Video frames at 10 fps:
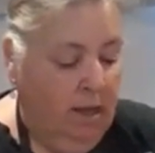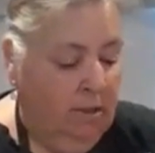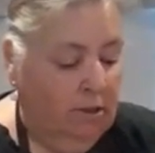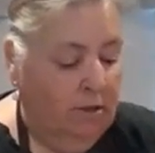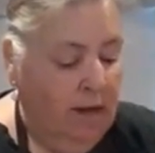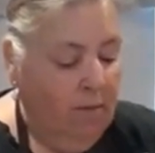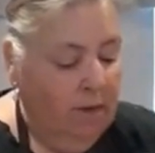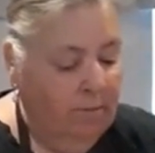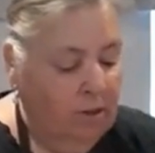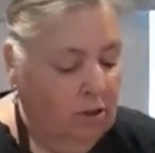So now
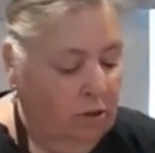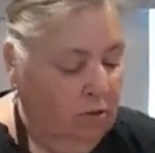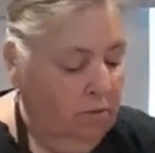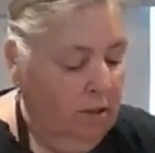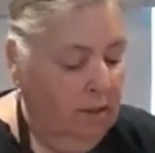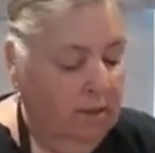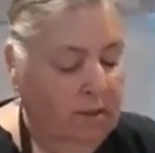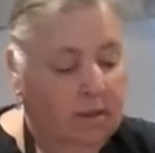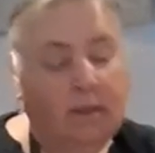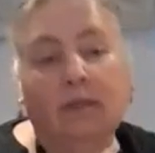what I'm going to do
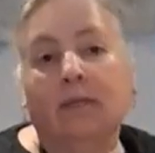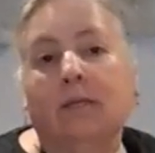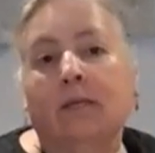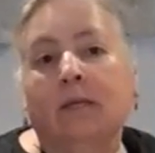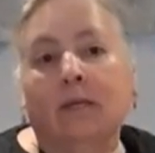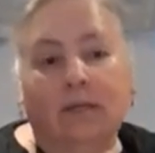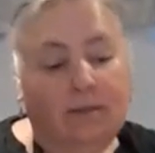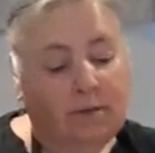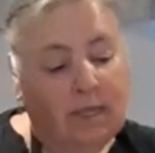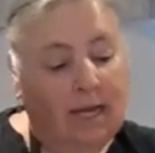is I'm
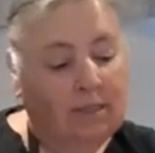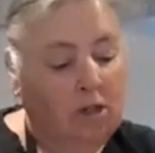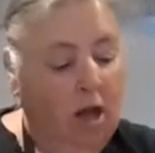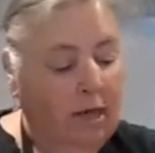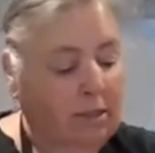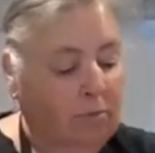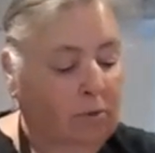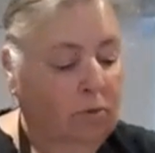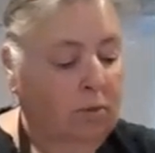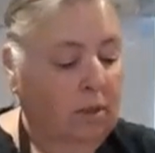going to take a slotted
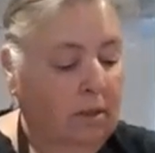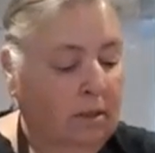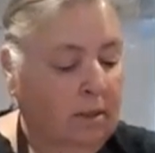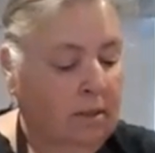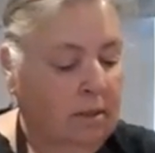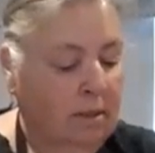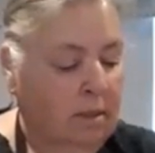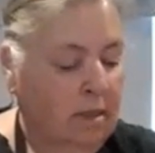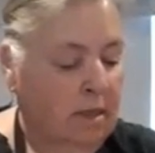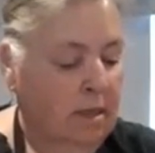spoon
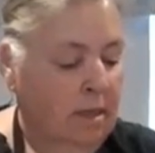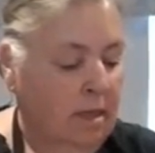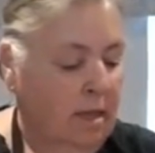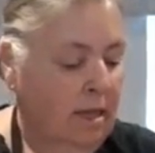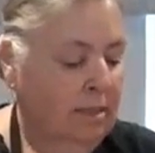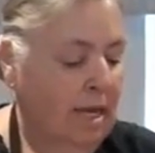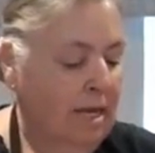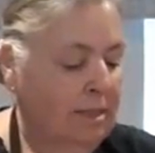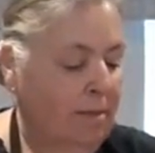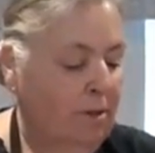and
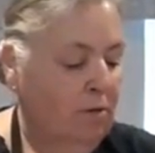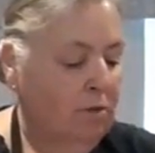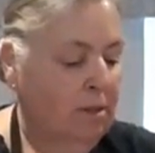take some of those